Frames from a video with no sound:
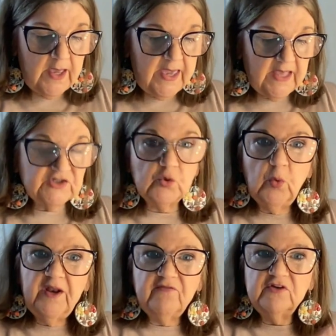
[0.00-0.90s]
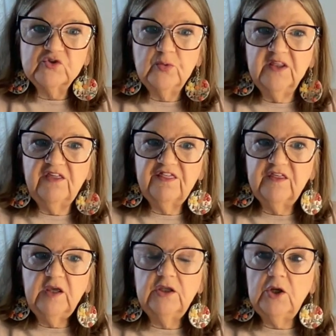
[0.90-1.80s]
And so whatever is really
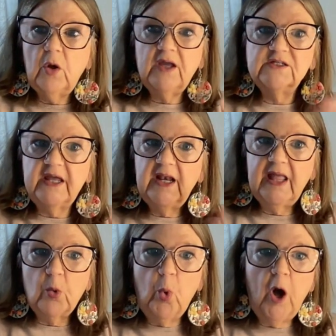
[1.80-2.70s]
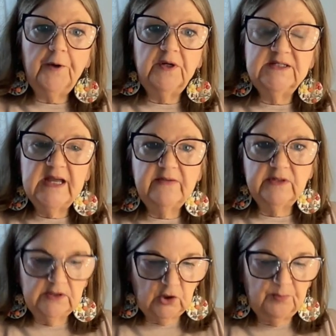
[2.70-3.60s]
thick, I kind of like water it down a
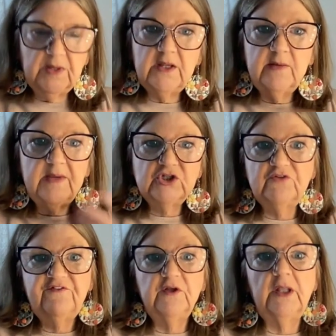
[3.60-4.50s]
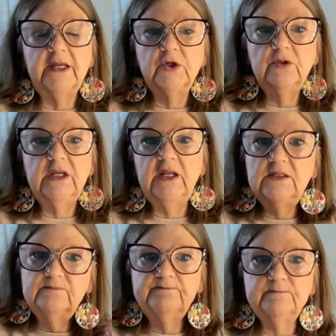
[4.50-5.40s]
little bit, and it makes you feel like you're
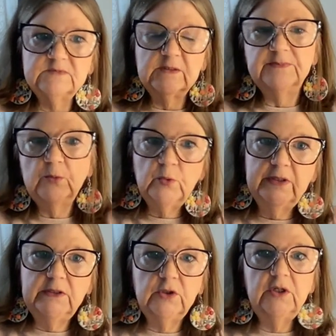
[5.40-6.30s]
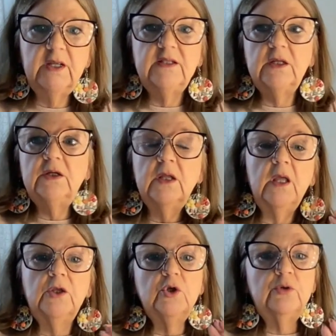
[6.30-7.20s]
getting something really good. And then
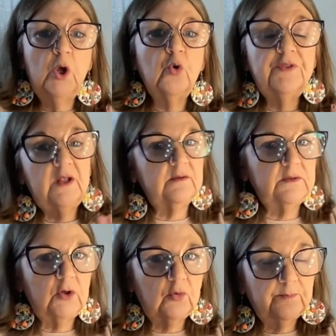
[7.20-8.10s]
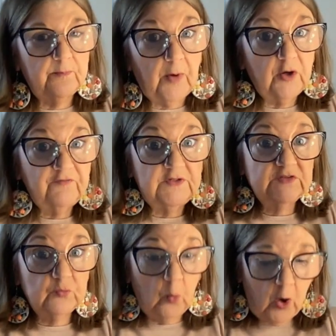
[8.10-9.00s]
that part of it
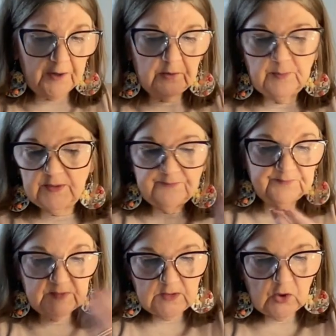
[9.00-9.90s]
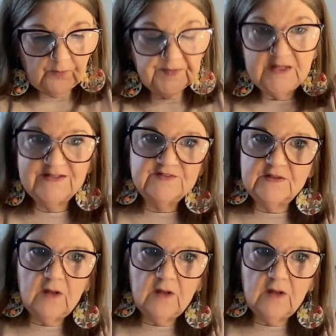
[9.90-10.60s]
is water, but it doesn't.